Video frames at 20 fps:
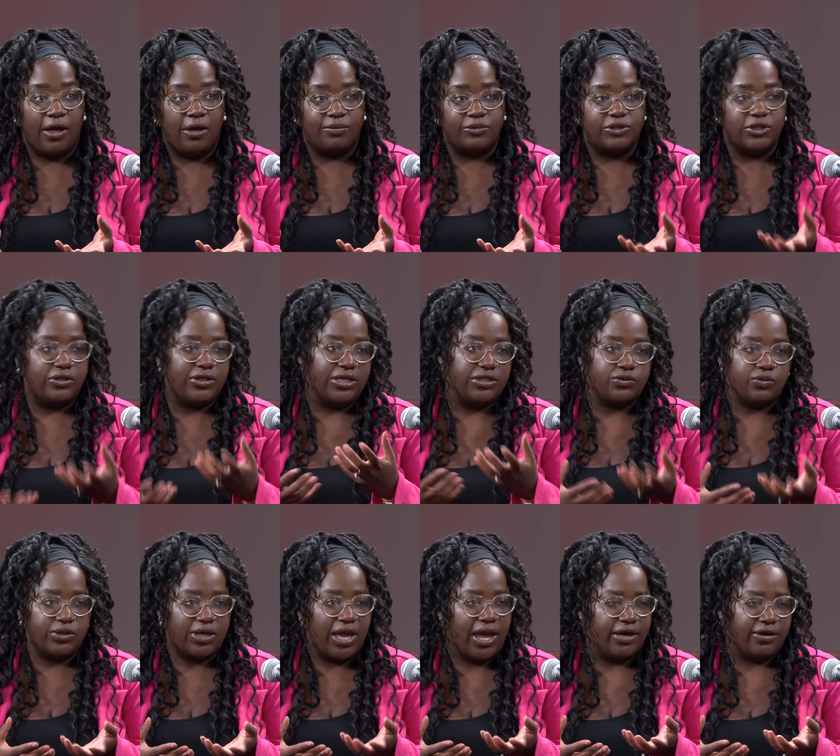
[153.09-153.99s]
So that's
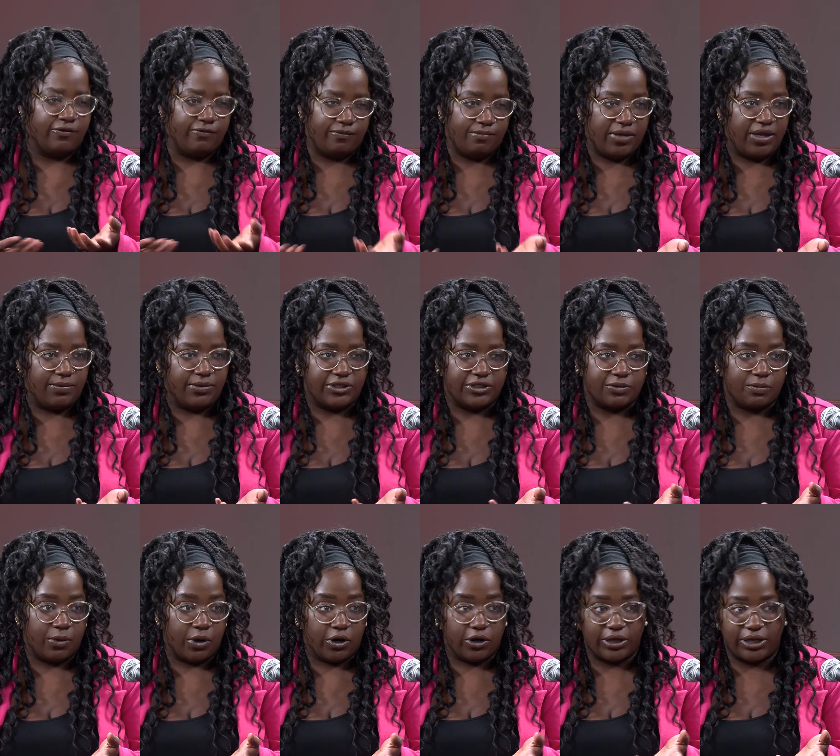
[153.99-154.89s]
what kind of made me
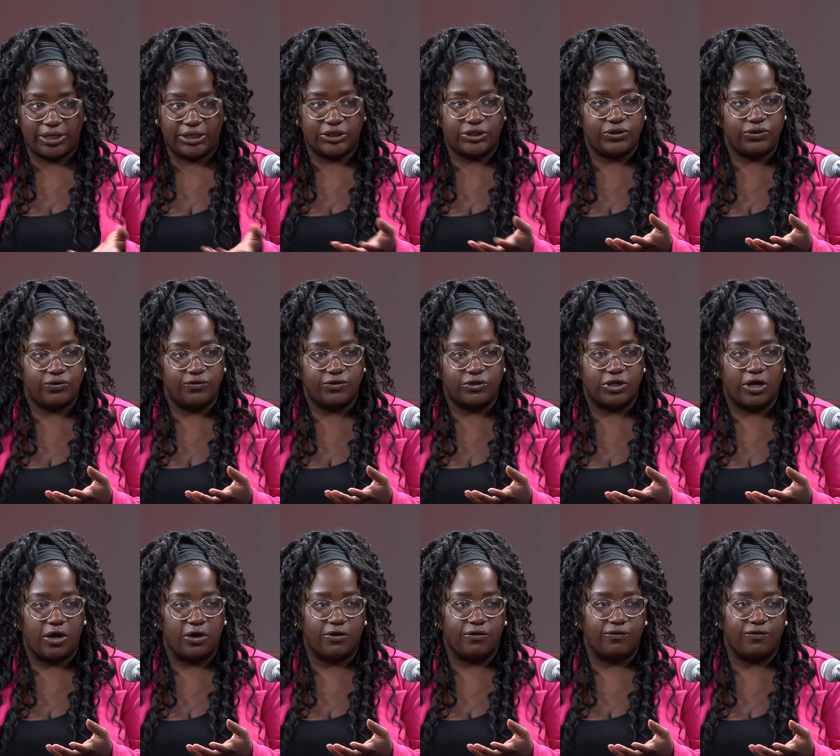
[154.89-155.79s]
spark into
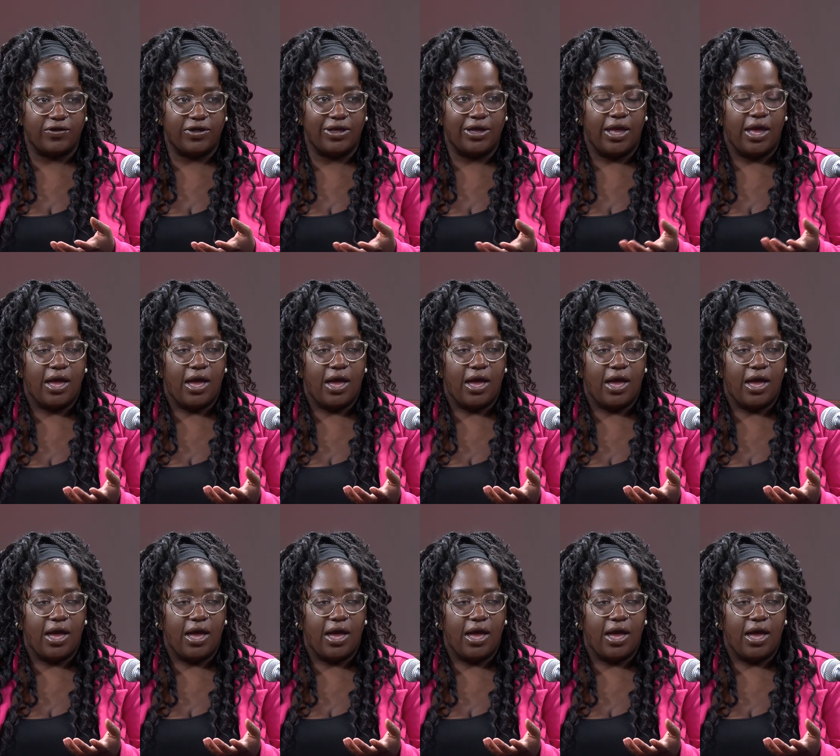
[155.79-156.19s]
photography.